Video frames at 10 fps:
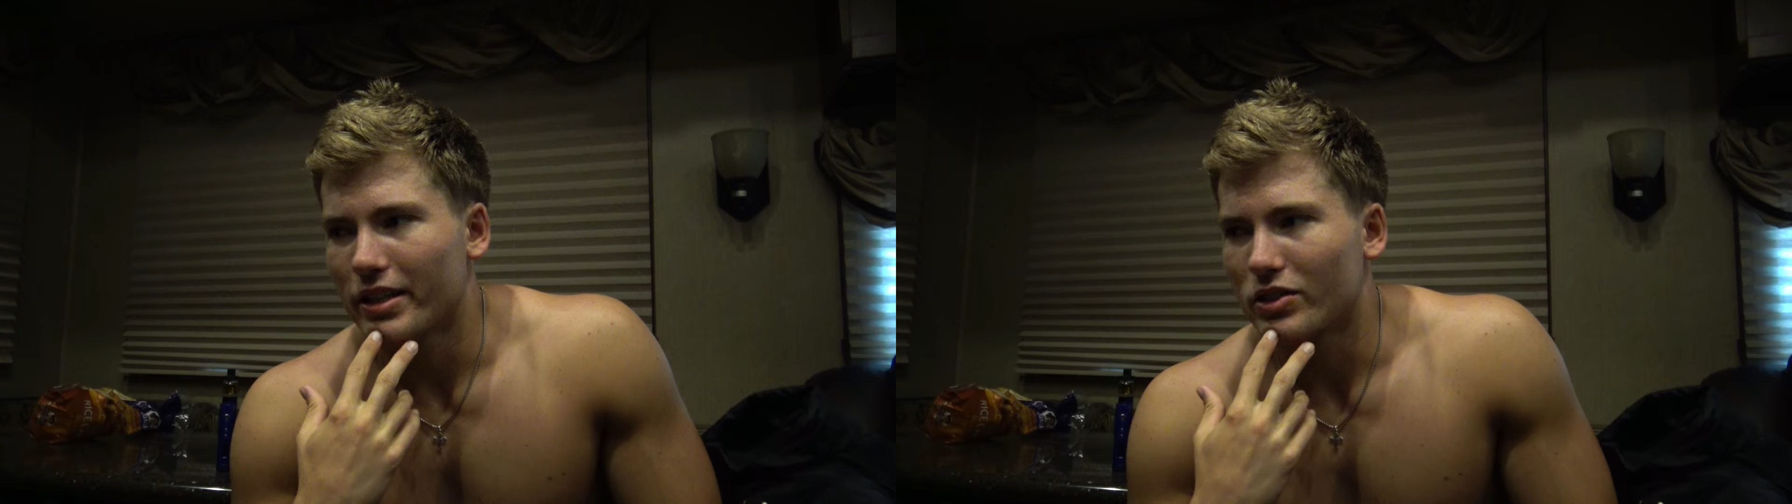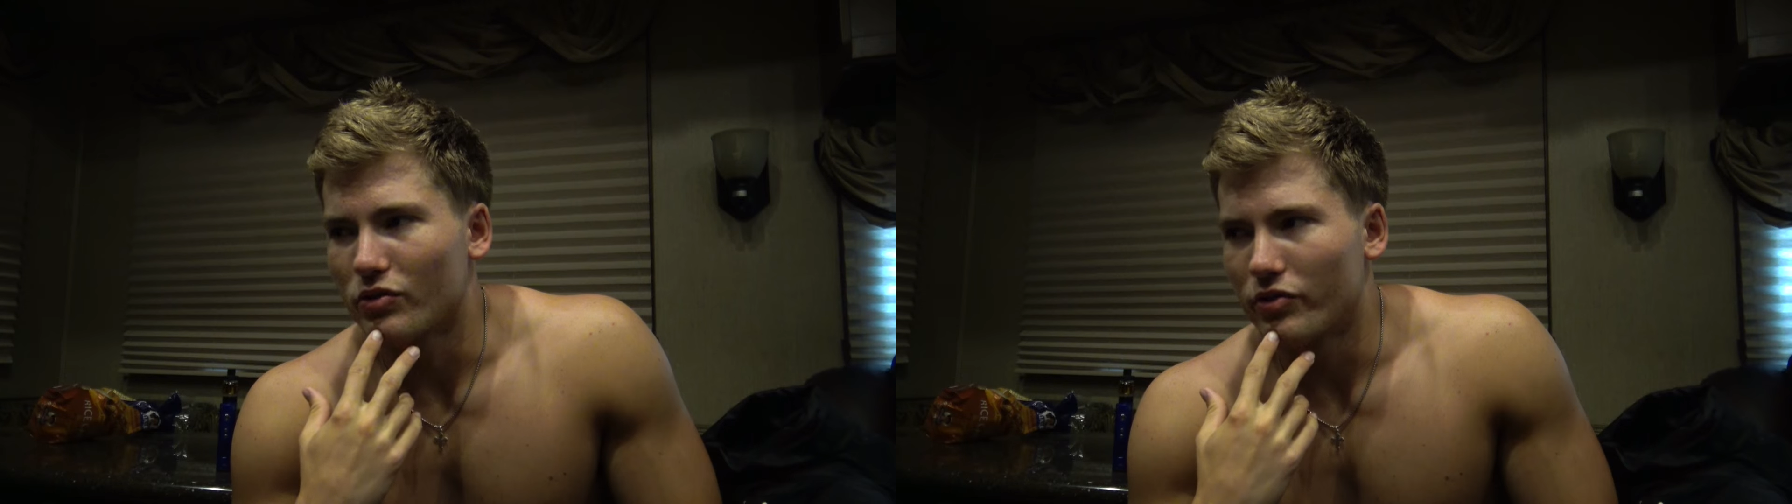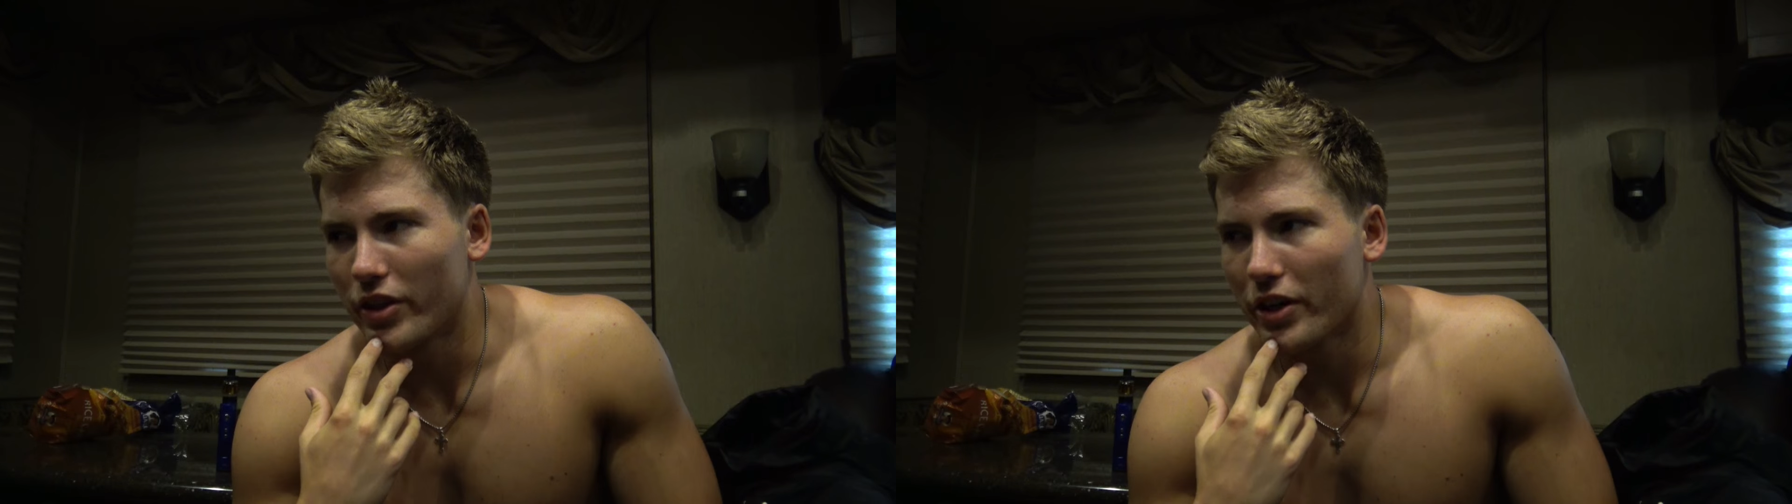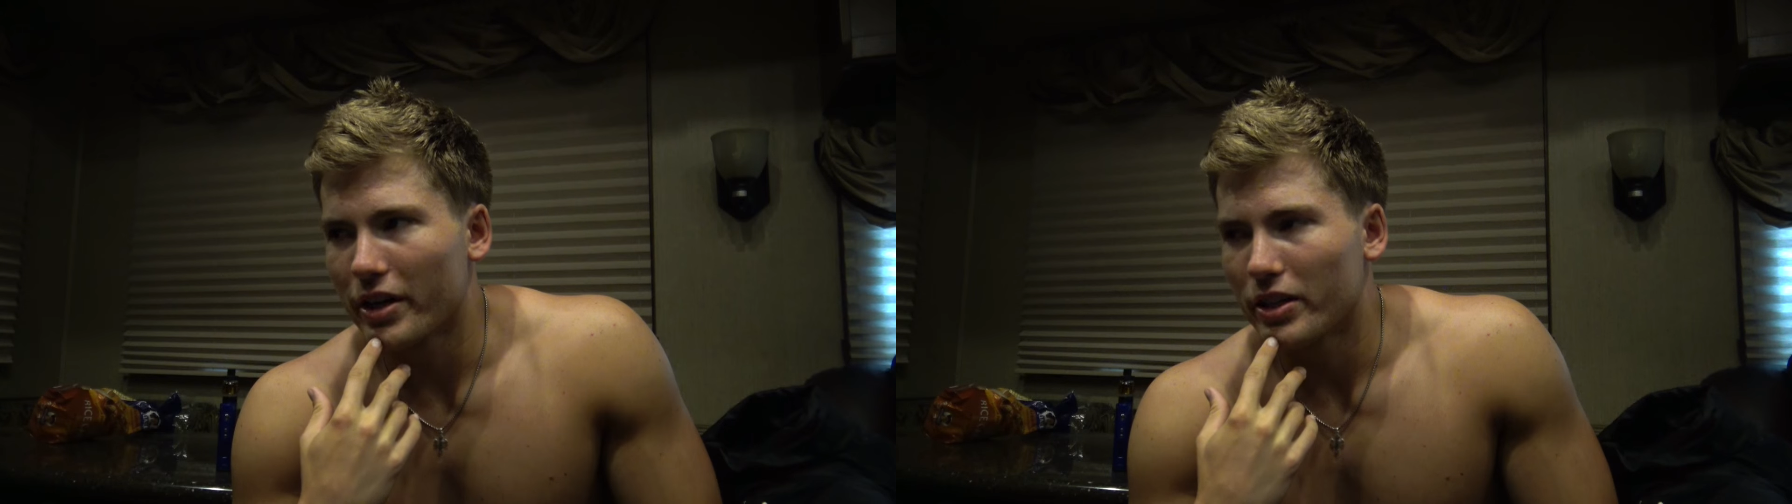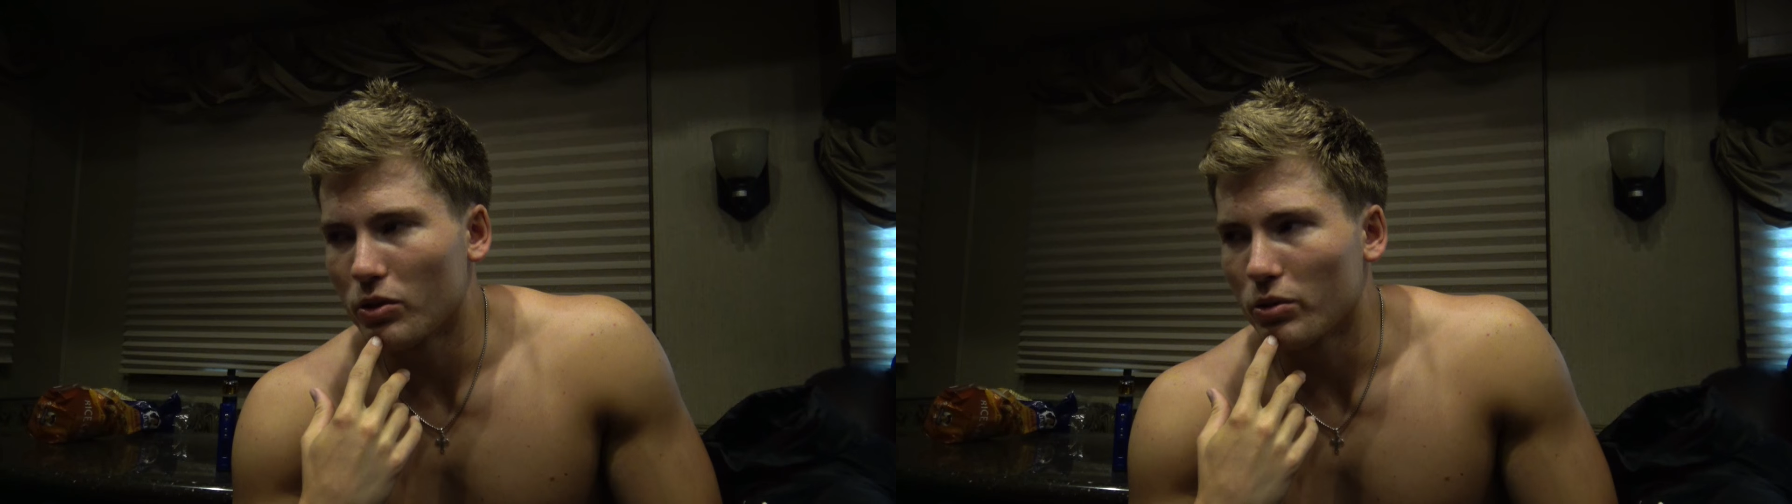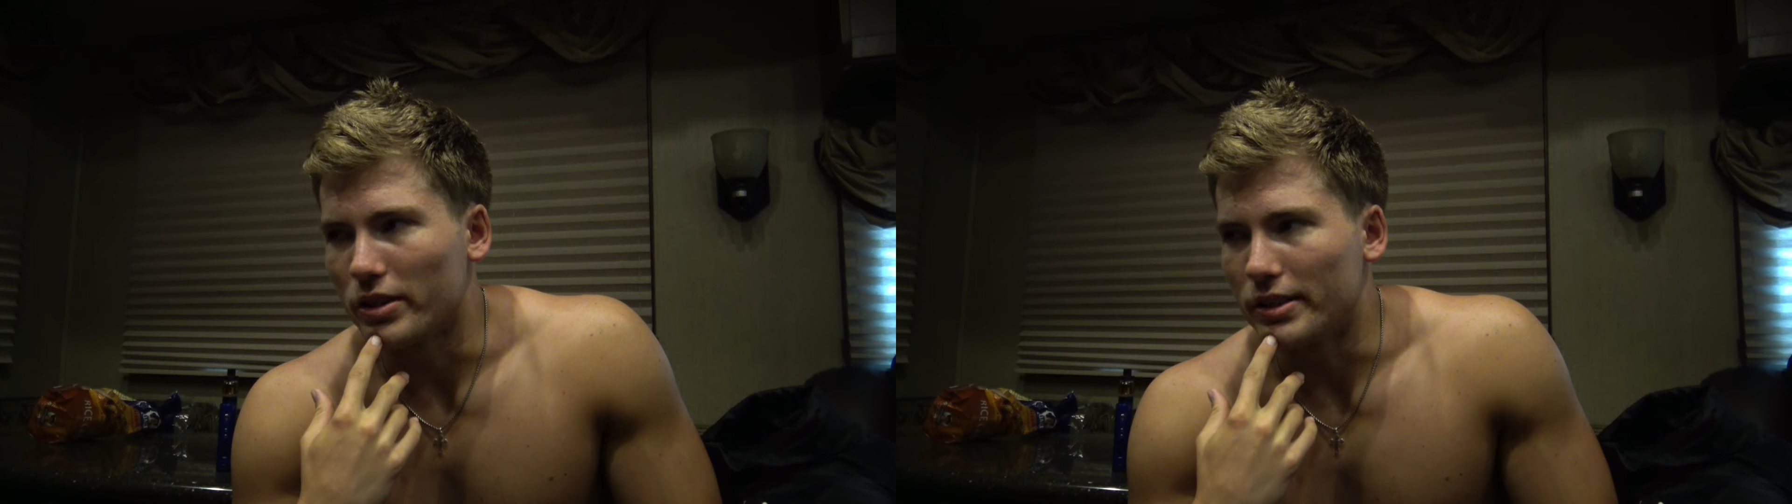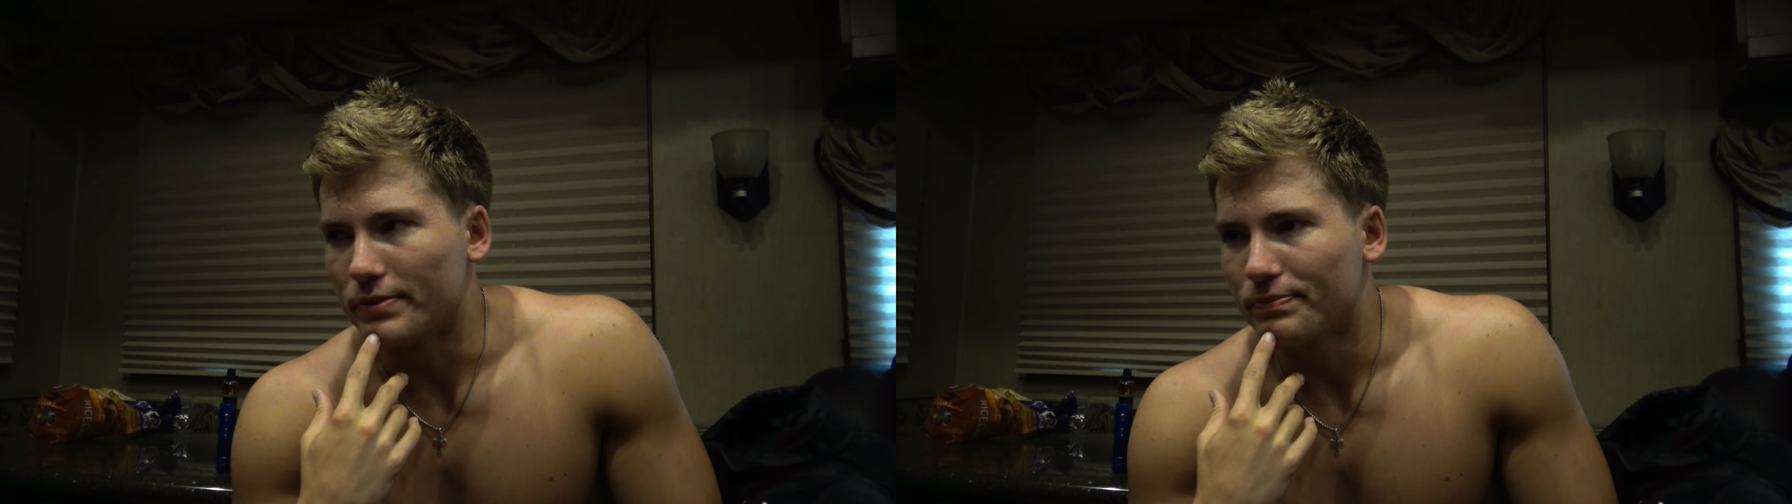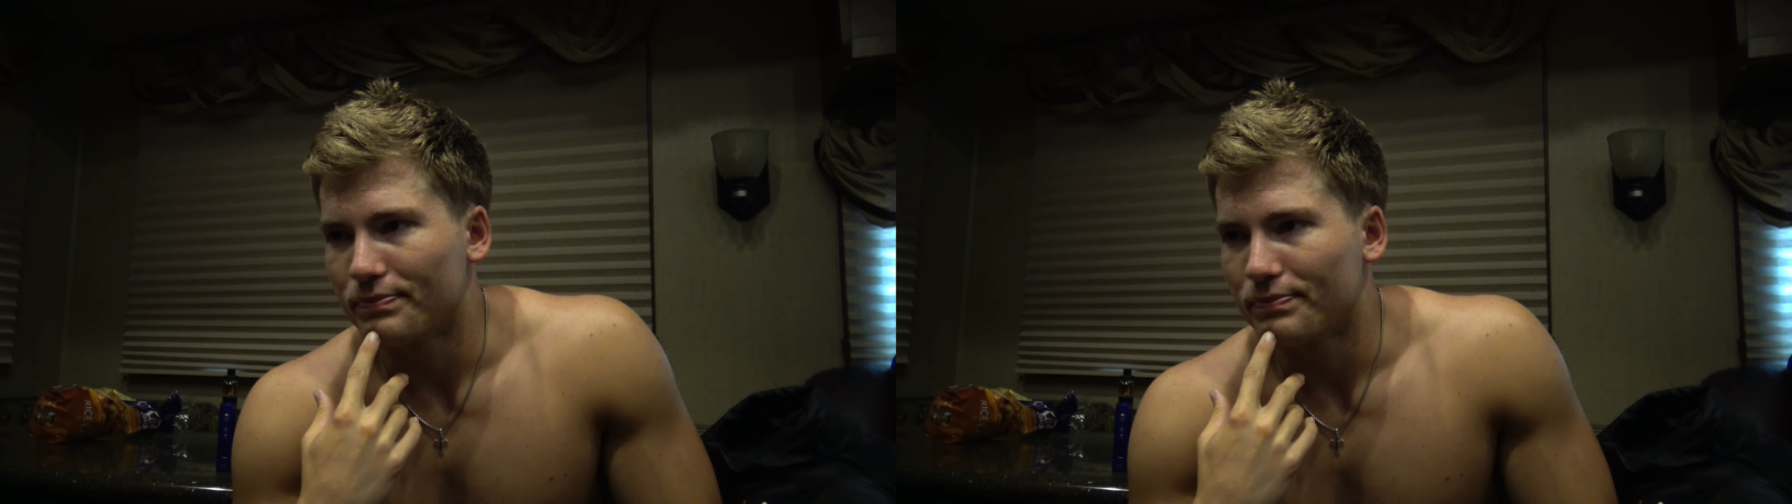gets very annoying.